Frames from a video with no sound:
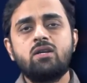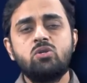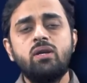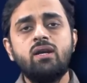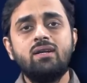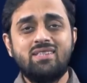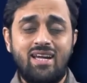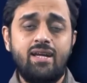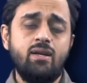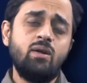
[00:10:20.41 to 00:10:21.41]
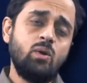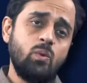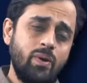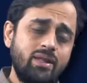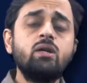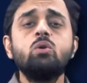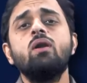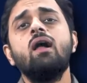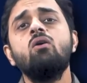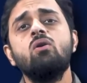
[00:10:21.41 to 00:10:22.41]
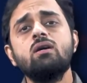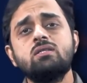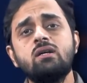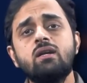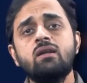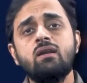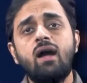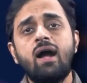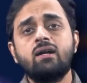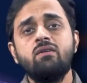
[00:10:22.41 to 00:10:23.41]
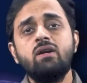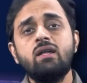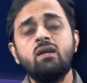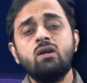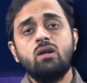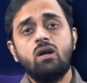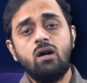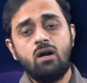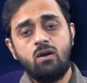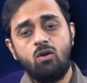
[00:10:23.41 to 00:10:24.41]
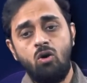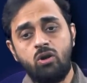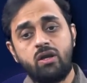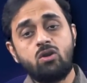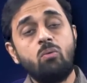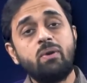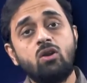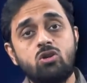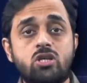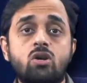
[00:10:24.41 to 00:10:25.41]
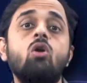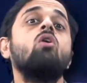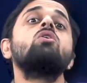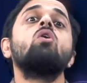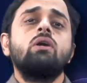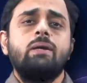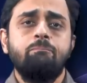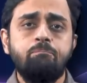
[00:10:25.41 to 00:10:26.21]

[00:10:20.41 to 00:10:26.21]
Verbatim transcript: actually decide whether to allow a certain activity uh, on economic logic or not.